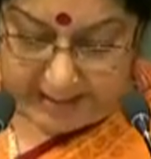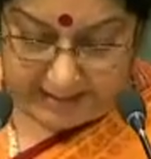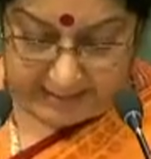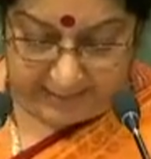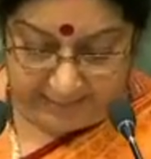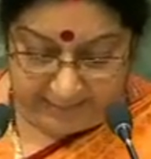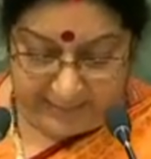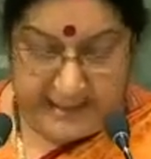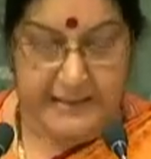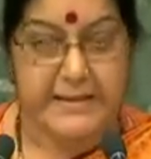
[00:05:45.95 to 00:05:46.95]

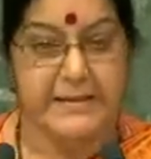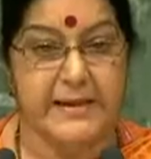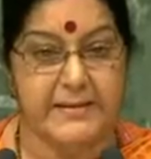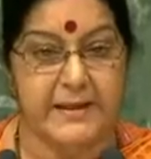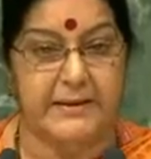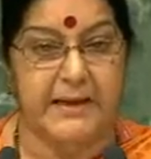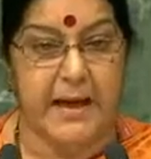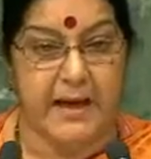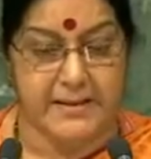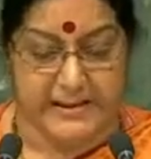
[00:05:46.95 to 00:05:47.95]
implementation of the Agenda
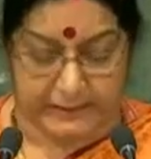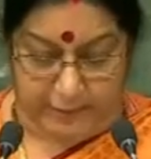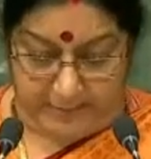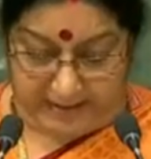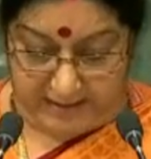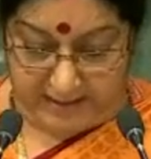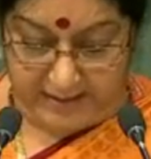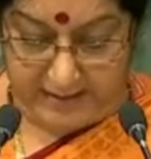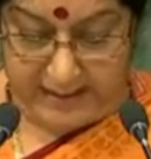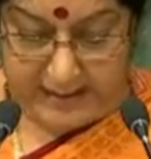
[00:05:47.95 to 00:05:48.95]
2030 as a
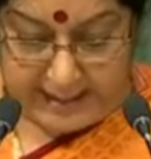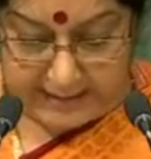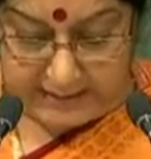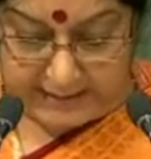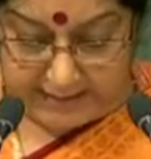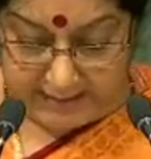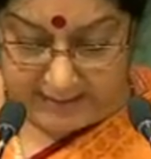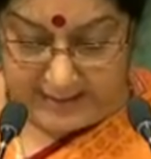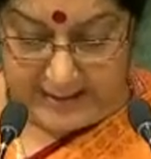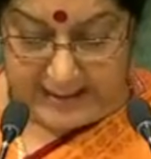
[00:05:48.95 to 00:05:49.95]
national effort.
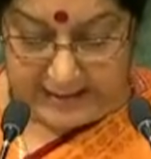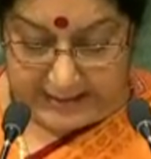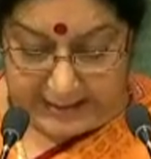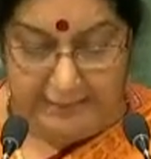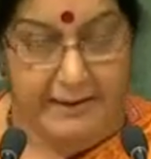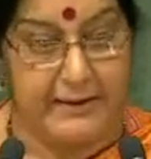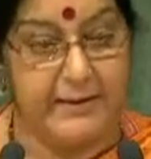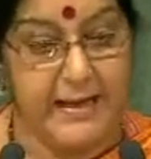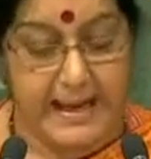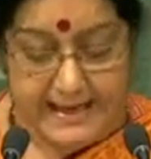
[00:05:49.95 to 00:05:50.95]
We have
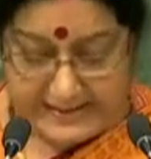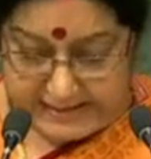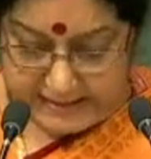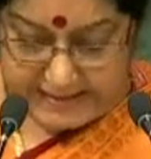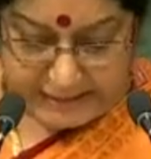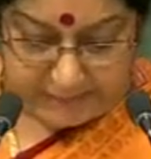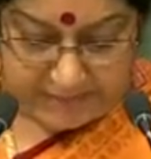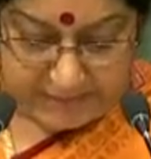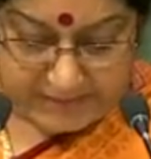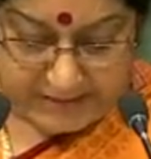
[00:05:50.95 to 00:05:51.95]
decided
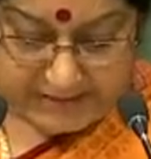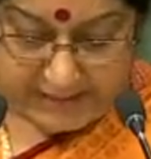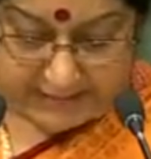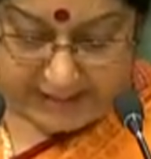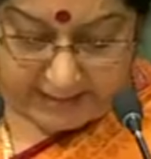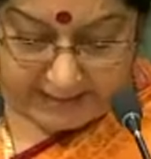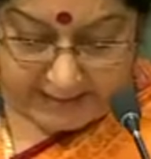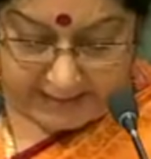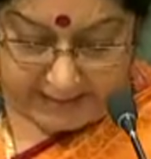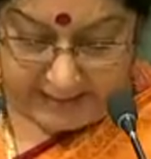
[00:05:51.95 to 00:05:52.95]
to dedicate
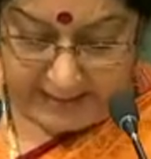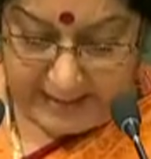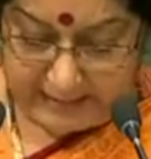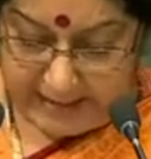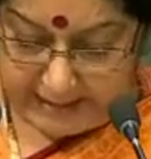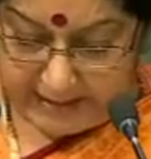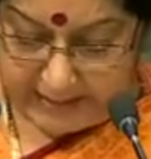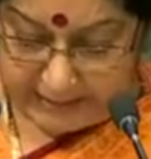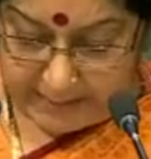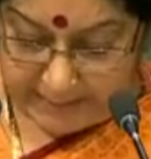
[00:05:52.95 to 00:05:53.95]
one day in
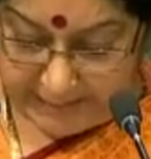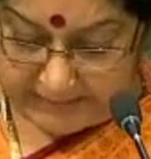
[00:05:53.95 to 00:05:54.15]
each session